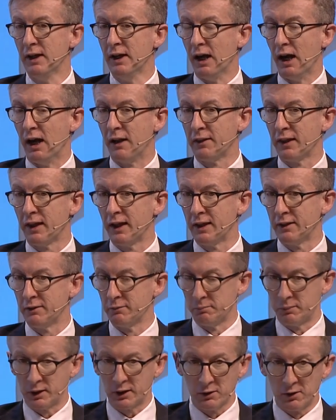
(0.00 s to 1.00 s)
And then,
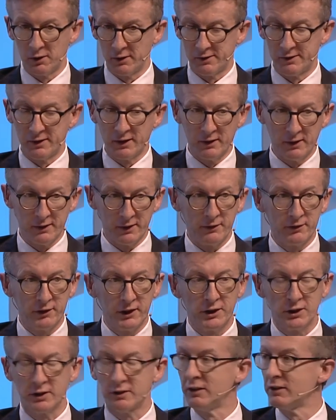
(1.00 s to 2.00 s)
because the
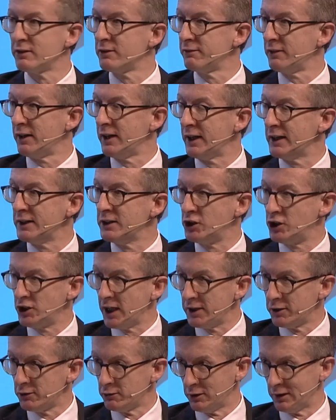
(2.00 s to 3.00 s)
digital divide,
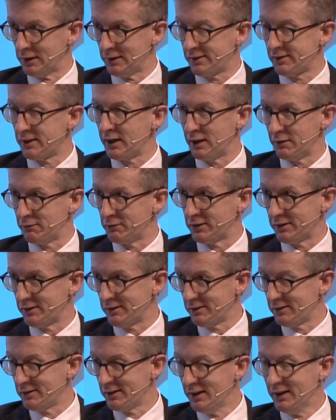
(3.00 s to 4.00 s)
general
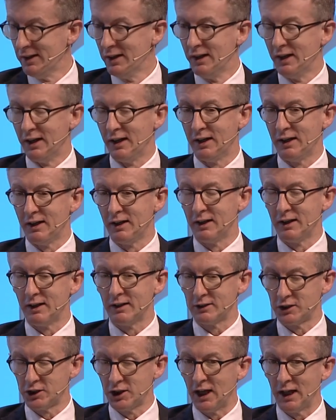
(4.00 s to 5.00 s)
service
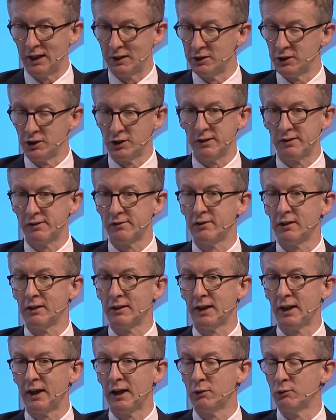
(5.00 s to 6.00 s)
challenge is still
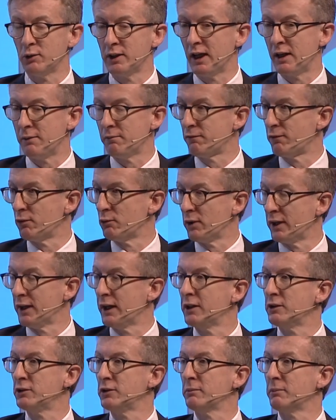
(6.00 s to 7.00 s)
there, we aim for
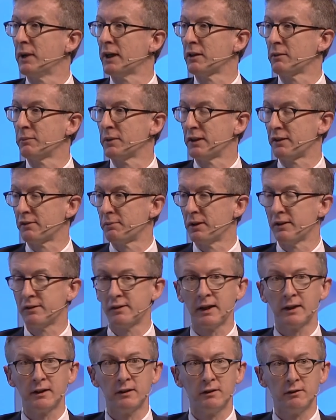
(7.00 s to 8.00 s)
100 megabits per
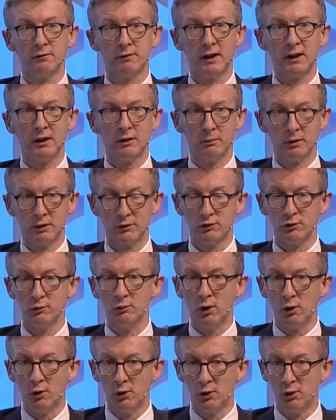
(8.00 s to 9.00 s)
second available to
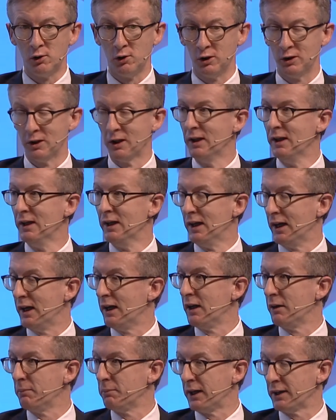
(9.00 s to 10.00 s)
all
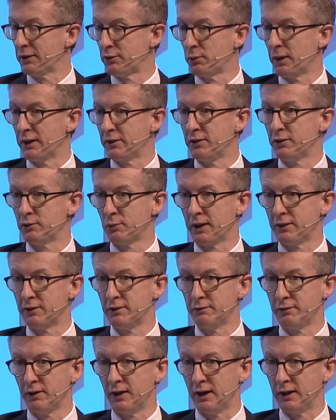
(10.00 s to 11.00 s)
by
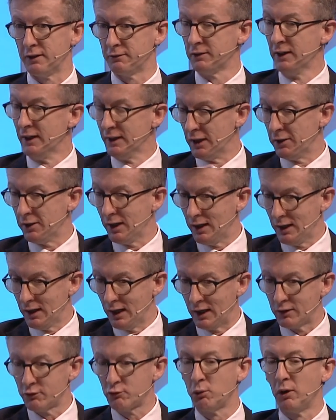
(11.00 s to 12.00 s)
2025. Now,
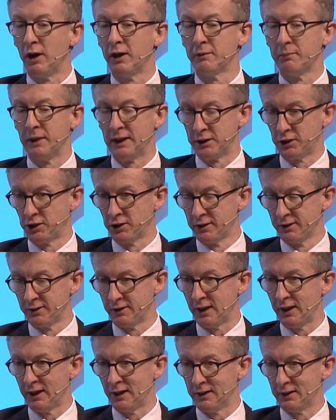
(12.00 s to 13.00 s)
Antoine mentioned
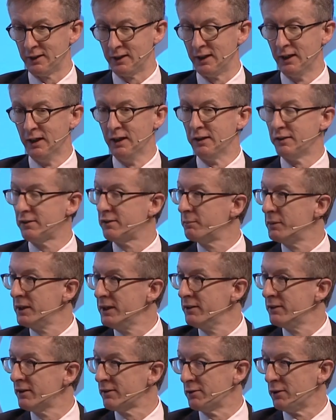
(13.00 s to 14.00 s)
earlier,
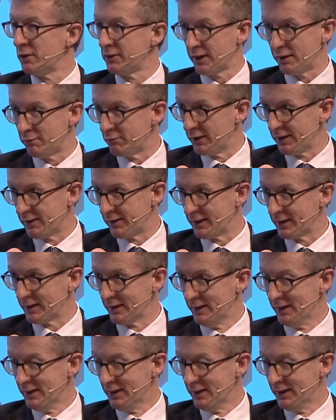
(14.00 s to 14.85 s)
speed is not everything.